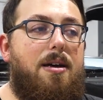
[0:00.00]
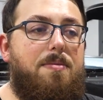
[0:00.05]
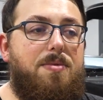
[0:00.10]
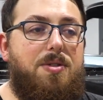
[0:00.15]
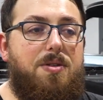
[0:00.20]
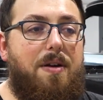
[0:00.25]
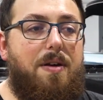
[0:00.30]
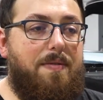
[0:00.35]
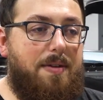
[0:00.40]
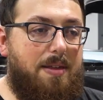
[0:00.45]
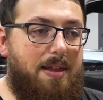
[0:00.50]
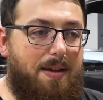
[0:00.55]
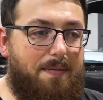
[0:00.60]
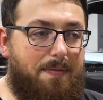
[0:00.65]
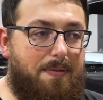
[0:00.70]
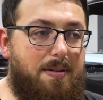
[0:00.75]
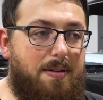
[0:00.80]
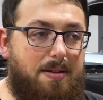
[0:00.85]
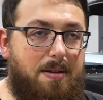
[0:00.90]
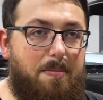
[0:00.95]
So everything
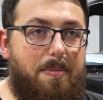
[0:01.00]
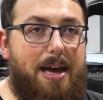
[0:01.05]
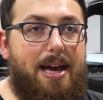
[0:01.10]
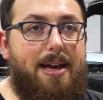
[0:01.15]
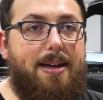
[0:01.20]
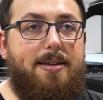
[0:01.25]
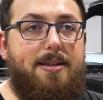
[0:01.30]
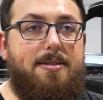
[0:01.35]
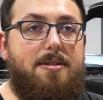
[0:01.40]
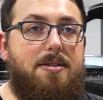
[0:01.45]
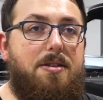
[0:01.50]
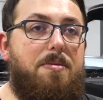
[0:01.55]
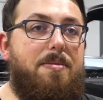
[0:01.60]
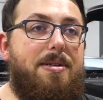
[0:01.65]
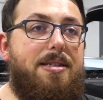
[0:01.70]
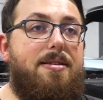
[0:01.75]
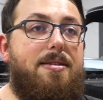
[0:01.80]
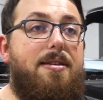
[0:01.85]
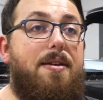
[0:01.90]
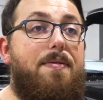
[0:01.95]
front to back is a little
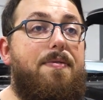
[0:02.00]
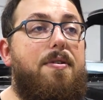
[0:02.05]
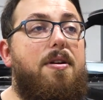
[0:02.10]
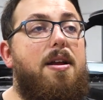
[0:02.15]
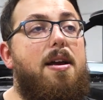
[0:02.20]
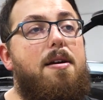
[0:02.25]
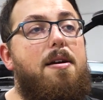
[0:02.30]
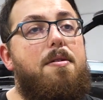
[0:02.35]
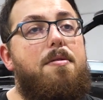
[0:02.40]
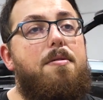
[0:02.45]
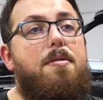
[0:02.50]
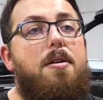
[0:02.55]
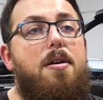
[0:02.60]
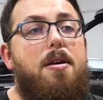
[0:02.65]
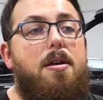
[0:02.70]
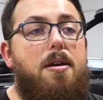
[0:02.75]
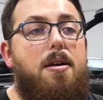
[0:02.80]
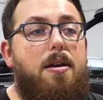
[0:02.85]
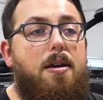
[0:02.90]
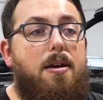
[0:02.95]
bit stiffer now.
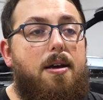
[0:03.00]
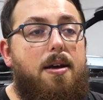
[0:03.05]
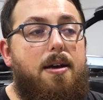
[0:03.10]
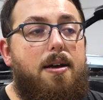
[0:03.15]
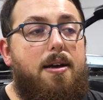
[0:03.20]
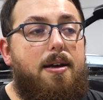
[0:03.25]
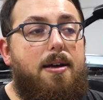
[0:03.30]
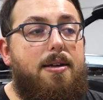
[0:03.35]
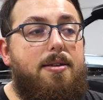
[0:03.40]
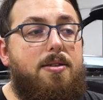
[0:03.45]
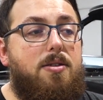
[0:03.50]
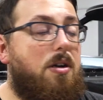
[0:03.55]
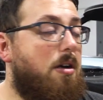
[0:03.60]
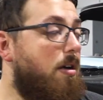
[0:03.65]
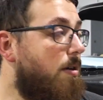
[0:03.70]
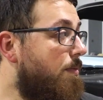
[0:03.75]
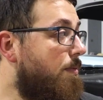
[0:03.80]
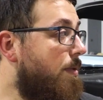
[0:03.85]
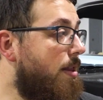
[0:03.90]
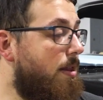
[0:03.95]
I
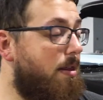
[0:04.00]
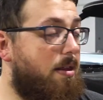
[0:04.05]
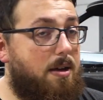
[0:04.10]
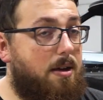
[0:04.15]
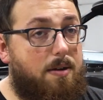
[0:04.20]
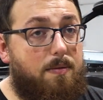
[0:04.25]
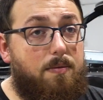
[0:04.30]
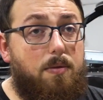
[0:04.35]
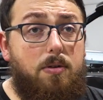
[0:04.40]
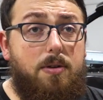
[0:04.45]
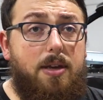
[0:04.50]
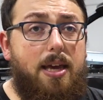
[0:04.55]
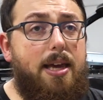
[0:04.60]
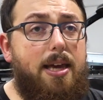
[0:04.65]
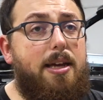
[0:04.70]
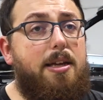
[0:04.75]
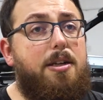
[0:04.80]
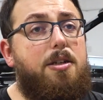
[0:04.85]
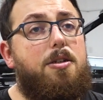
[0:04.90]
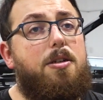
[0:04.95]
started with the roll
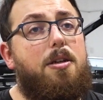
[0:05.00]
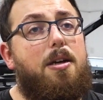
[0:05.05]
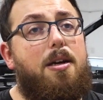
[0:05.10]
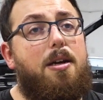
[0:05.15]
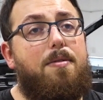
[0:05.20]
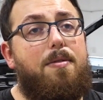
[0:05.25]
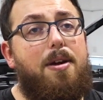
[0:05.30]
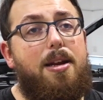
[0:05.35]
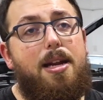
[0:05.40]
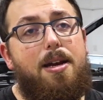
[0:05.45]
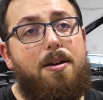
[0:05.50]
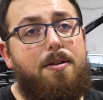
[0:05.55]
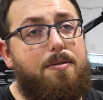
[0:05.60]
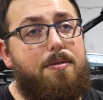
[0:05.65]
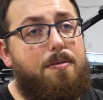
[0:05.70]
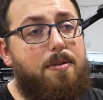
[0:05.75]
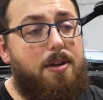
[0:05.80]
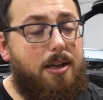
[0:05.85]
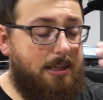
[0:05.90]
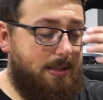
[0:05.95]
cage. Right
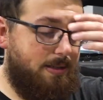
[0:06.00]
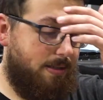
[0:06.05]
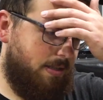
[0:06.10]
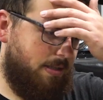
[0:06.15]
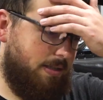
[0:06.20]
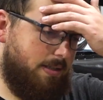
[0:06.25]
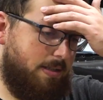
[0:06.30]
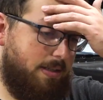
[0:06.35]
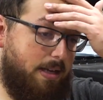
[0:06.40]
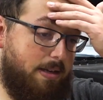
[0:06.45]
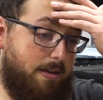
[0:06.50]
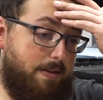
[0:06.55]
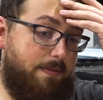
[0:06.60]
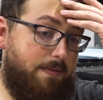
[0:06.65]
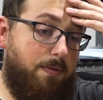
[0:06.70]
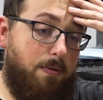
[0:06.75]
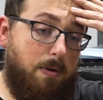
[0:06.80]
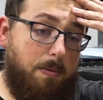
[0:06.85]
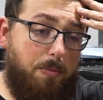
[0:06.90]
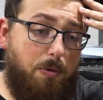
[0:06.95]
now it's just a
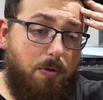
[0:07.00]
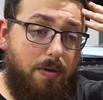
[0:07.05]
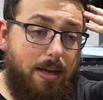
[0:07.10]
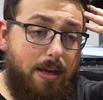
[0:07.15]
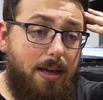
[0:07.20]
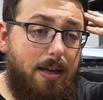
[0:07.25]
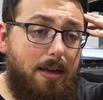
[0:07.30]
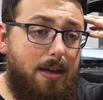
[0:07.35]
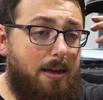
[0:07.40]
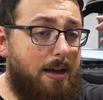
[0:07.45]
4-point.